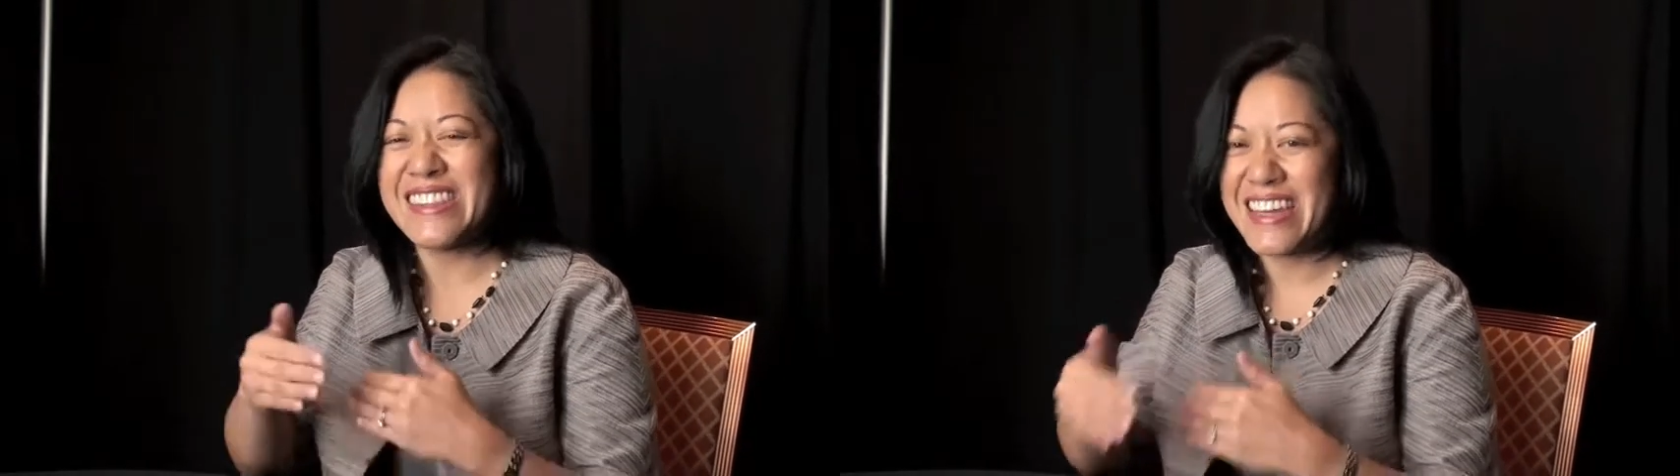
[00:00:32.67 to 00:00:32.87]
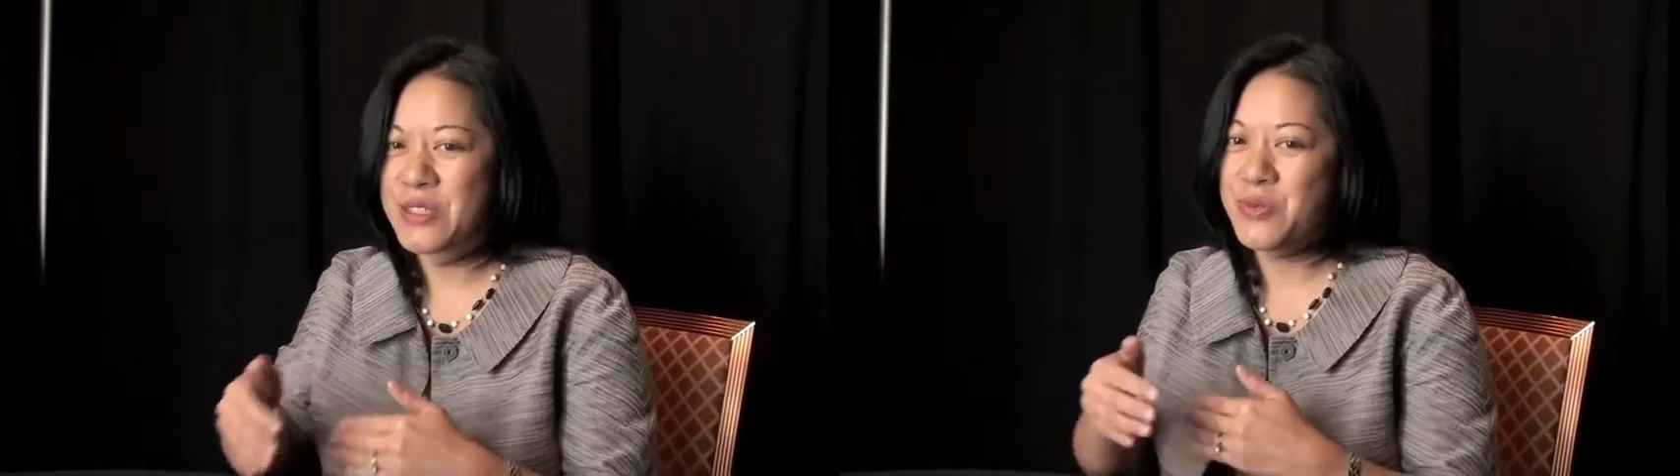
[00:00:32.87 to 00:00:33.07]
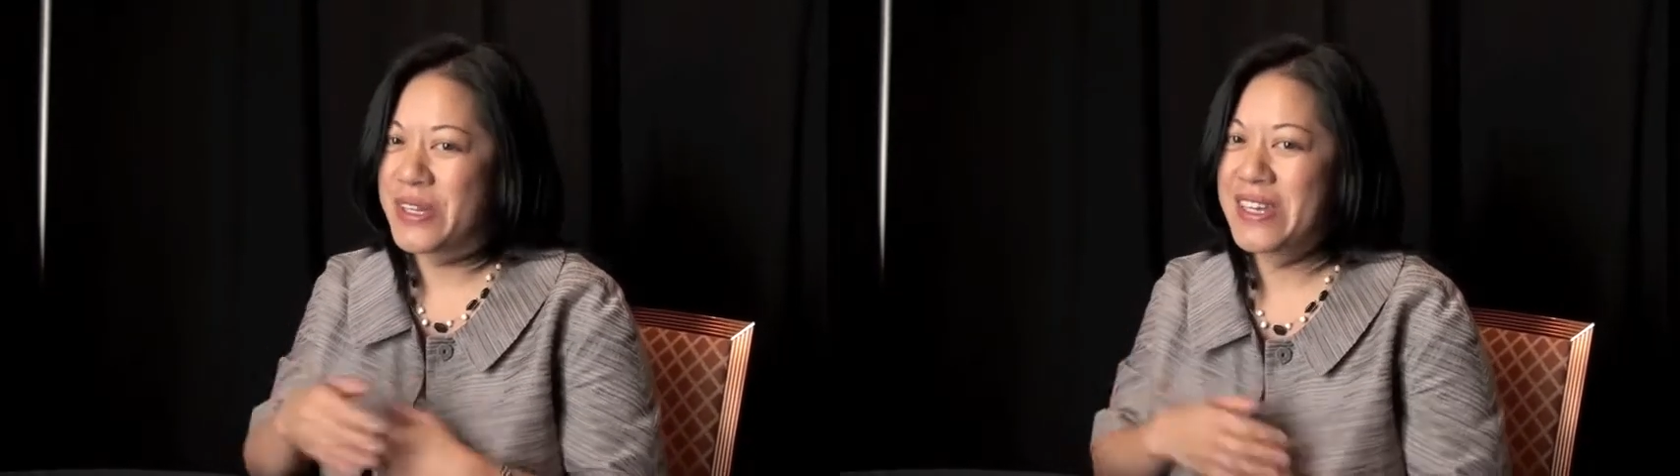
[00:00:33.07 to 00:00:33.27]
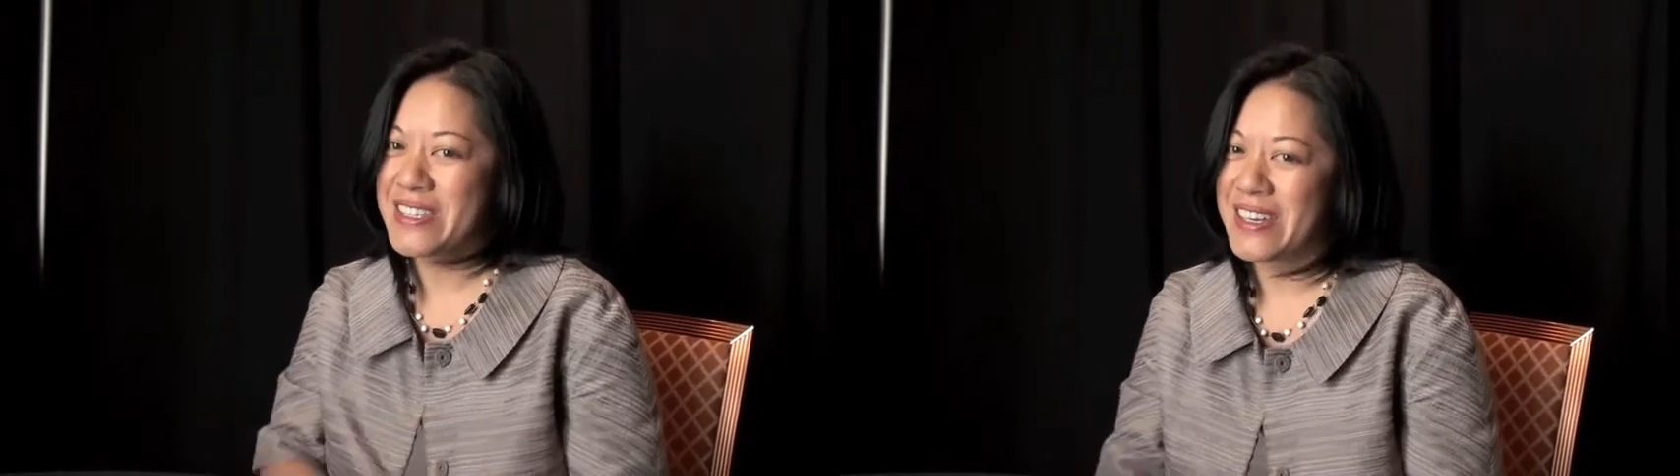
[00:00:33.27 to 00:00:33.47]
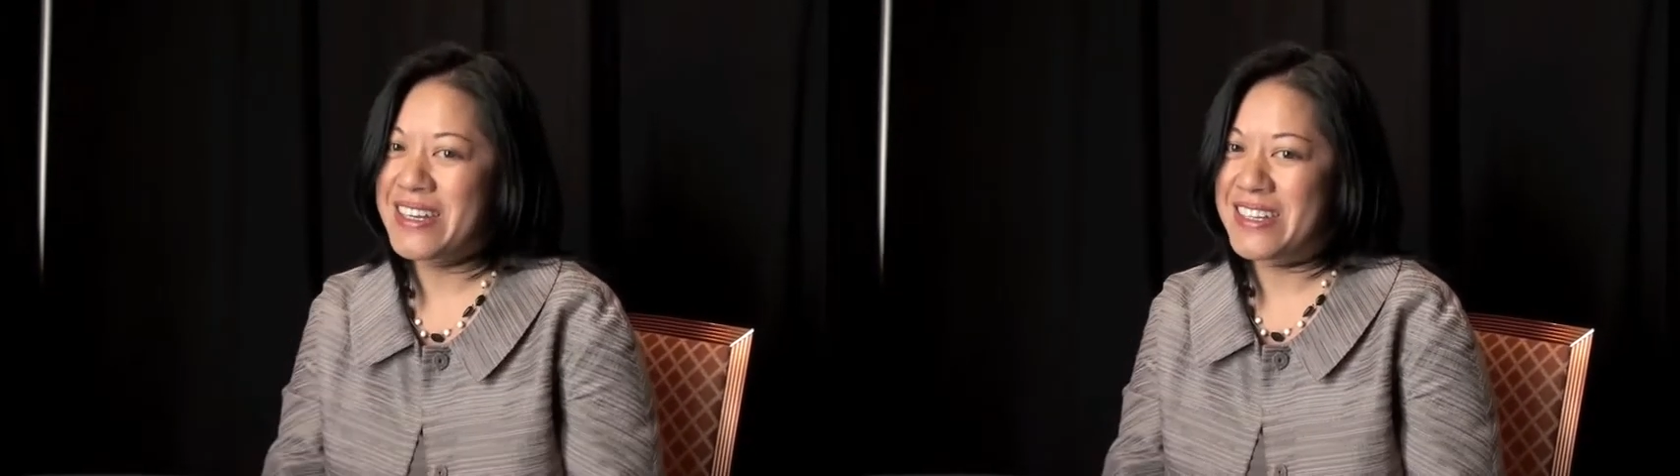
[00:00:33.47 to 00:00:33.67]
That's really
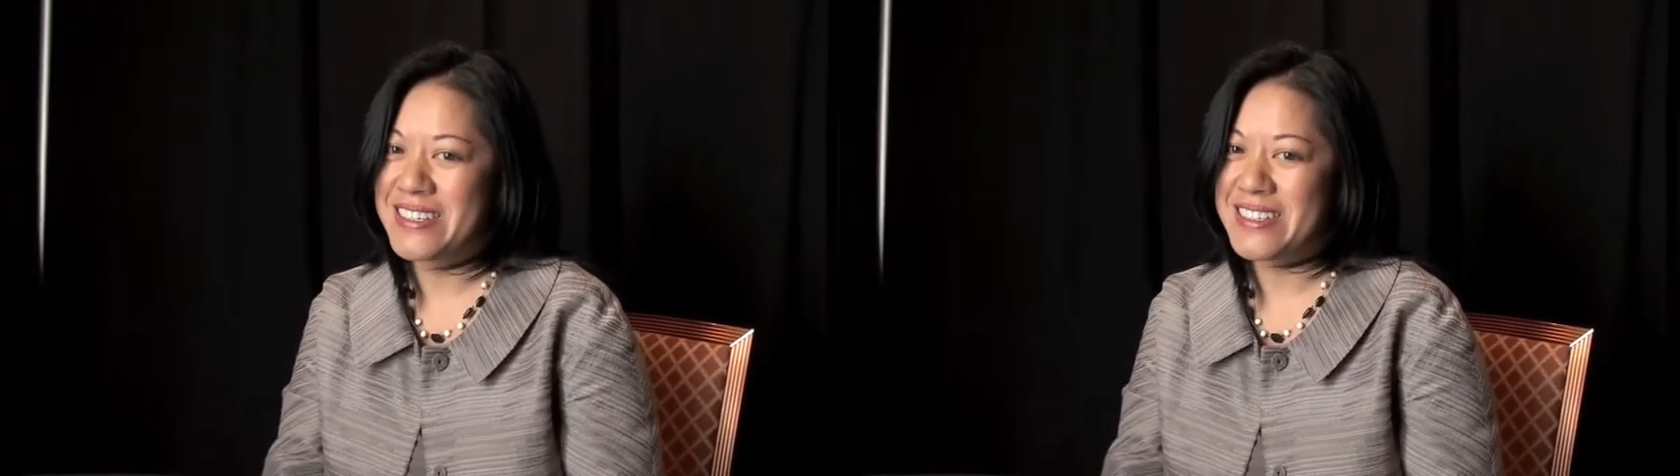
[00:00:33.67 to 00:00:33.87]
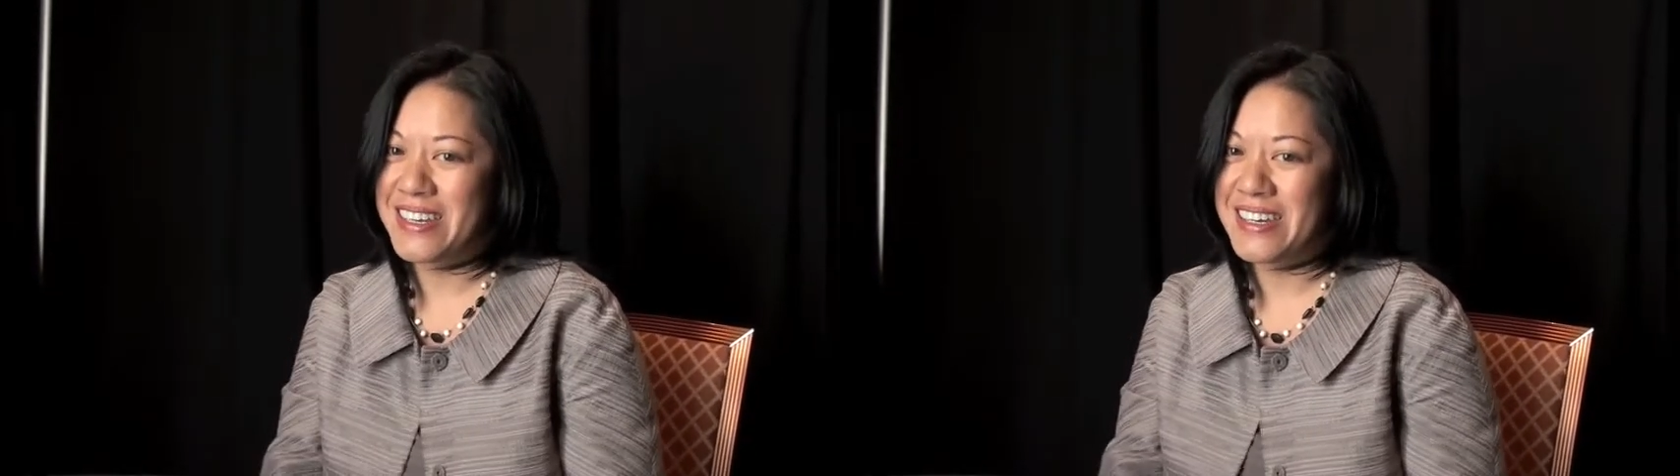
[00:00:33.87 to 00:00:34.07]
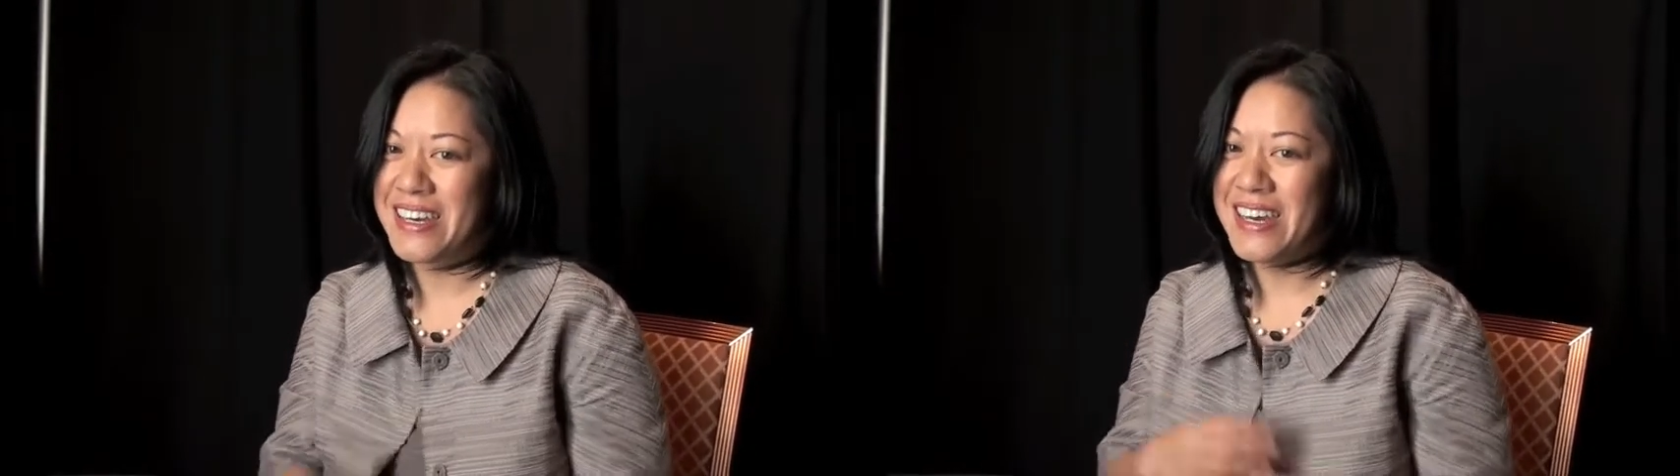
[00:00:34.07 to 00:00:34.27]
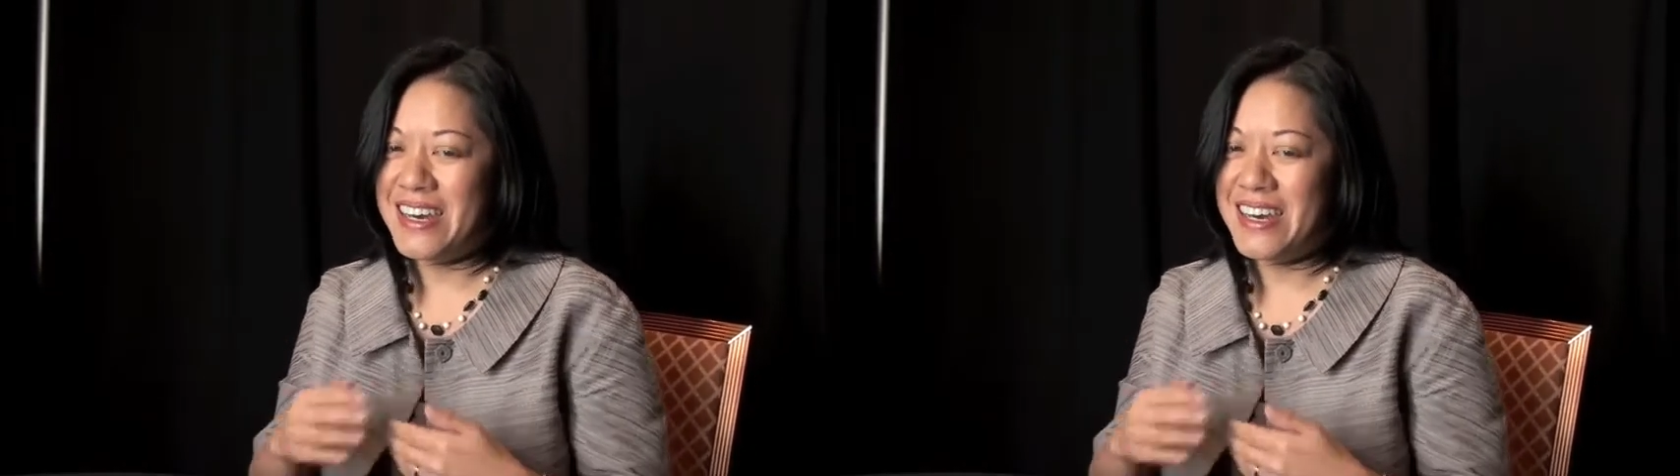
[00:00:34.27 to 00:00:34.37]
exciting to see